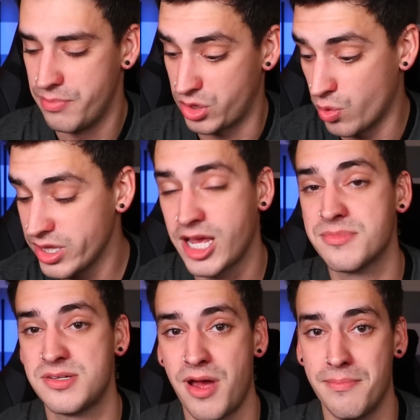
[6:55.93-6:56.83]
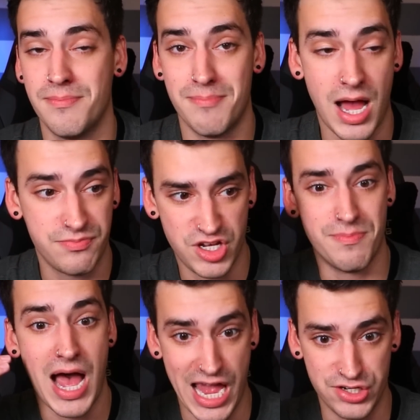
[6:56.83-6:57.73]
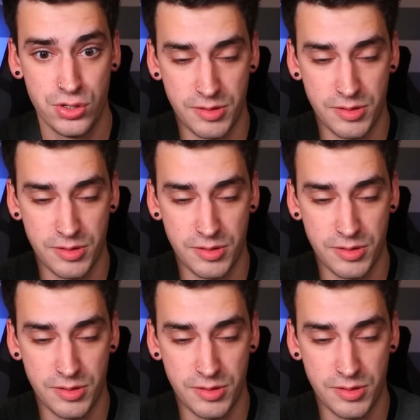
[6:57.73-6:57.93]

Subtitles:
but the one that comes to mind,